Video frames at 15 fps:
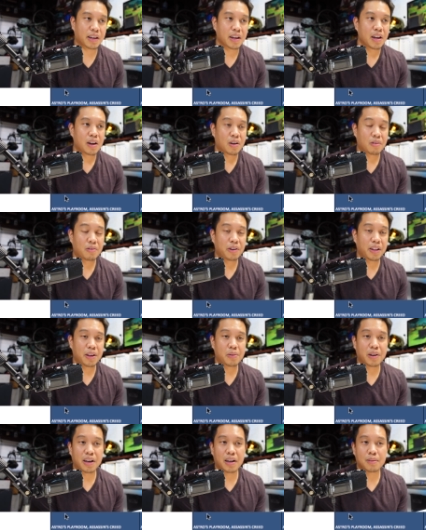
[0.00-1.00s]
like
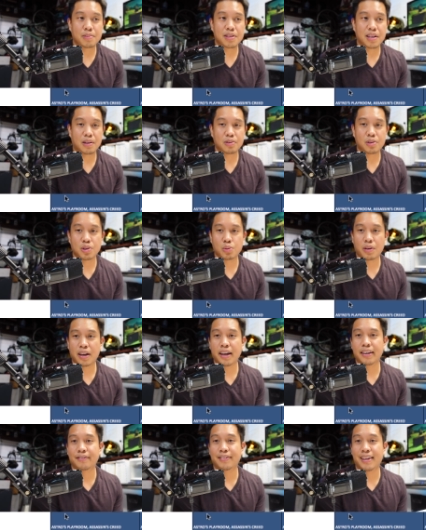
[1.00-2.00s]
really what it comes down to is
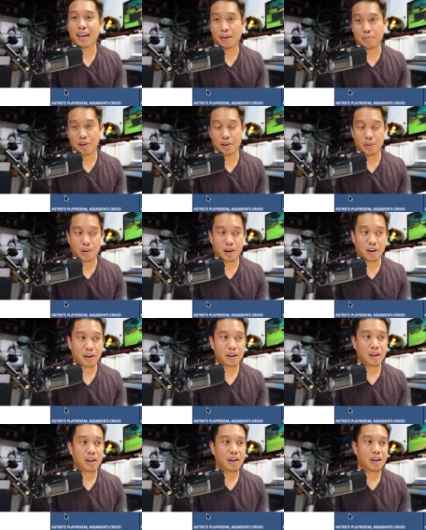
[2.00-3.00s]
what kind of gamer you are.
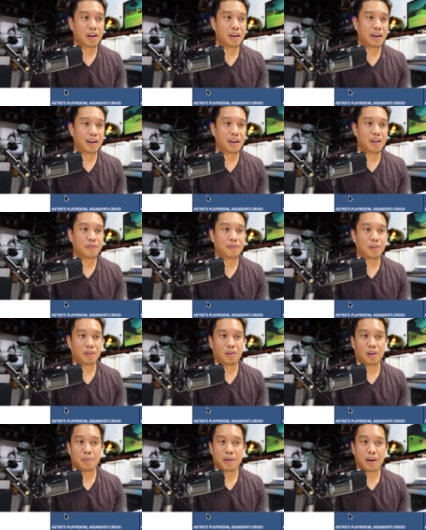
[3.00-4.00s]
If
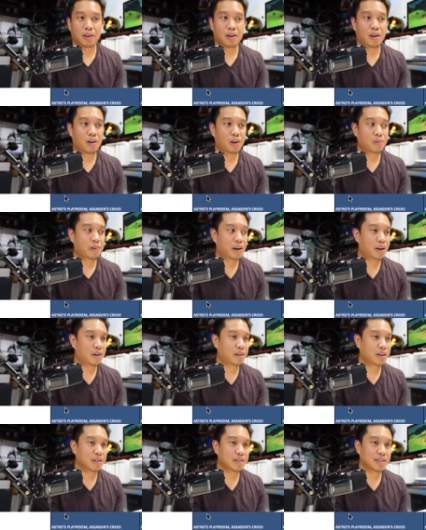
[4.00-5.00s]
you're all about
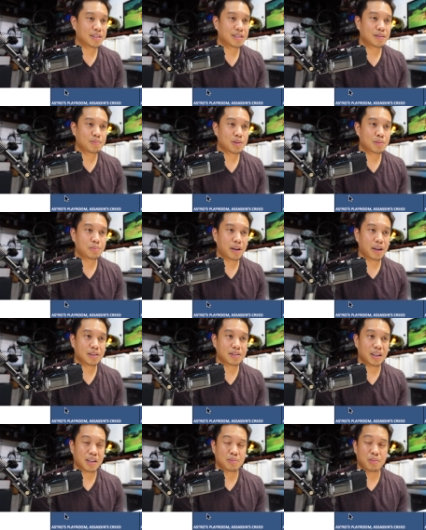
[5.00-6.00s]
hardware and system
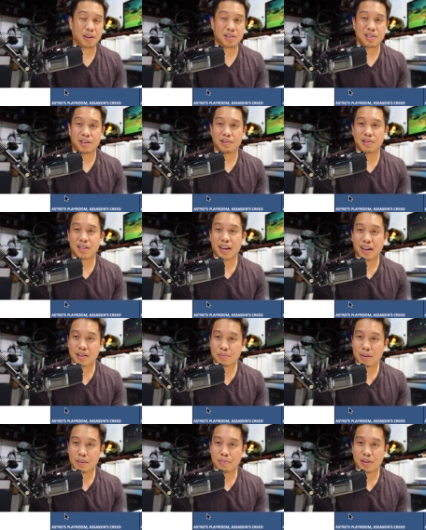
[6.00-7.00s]
specs, Xbox Series
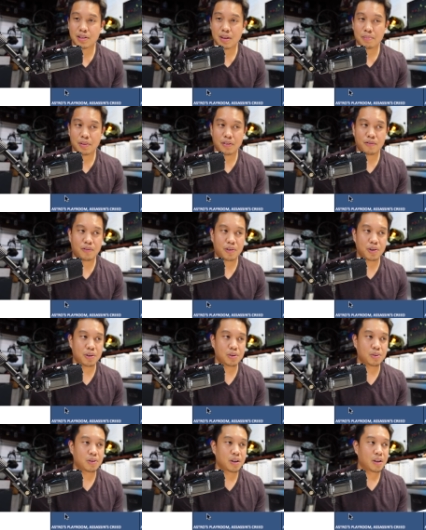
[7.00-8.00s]
X might be something for
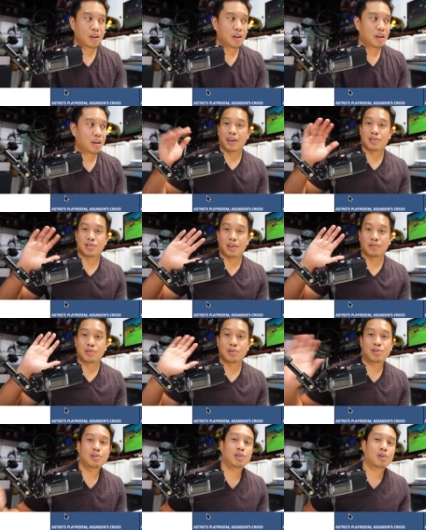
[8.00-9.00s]
you. The Microsoft
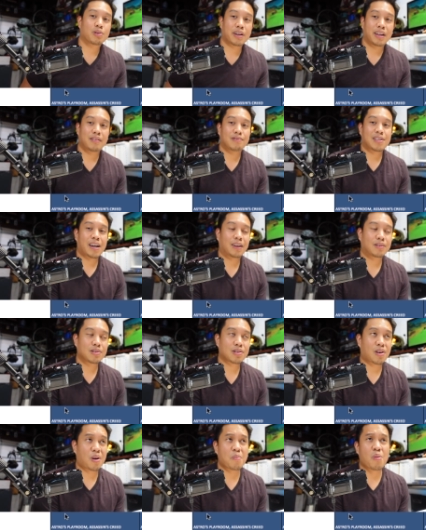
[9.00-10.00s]
Studio kind of
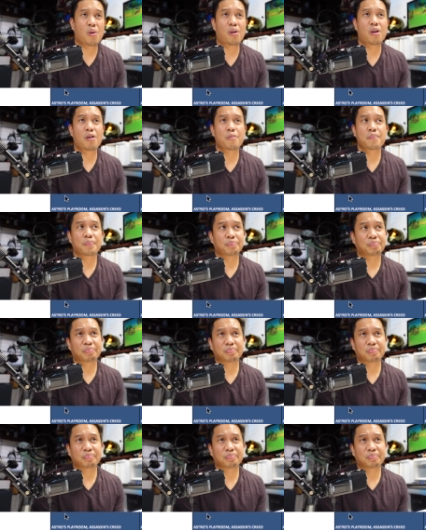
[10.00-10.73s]
titles are more